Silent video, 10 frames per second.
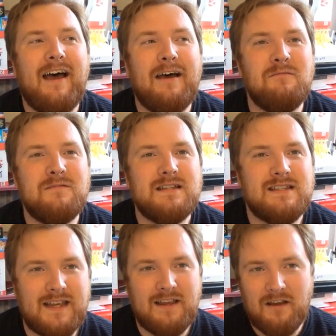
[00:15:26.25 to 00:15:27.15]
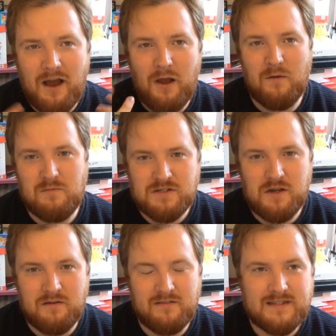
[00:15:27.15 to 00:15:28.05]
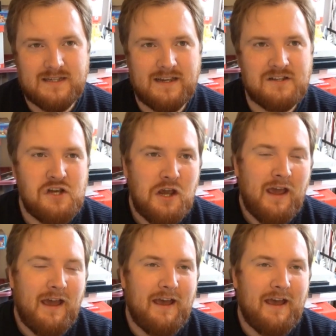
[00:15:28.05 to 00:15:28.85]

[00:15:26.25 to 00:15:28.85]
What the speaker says: to see how it was done on the stage.